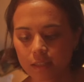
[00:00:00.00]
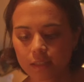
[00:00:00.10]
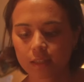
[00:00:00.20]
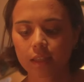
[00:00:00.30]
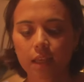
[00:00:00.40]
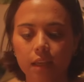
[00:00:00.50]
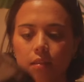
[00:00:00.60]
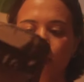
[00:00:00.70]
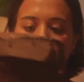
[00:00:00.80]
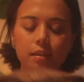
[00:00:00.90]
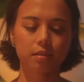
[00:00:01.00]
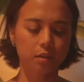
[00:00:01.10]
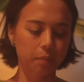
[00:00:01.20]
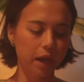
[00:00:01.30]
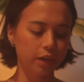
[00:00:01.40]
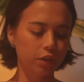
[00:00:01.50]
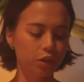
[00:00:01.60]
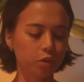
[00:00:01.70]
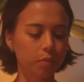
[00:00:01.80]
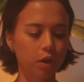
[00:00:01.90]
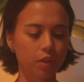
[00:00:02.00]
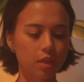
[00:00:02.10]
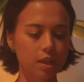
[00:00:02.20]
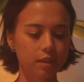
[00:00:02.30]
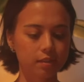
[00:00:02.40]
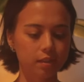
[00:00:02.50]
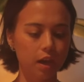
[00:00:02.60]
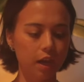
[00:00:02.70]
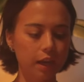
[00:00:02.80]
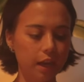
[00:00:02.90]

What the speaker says: is the last packing cube on this side,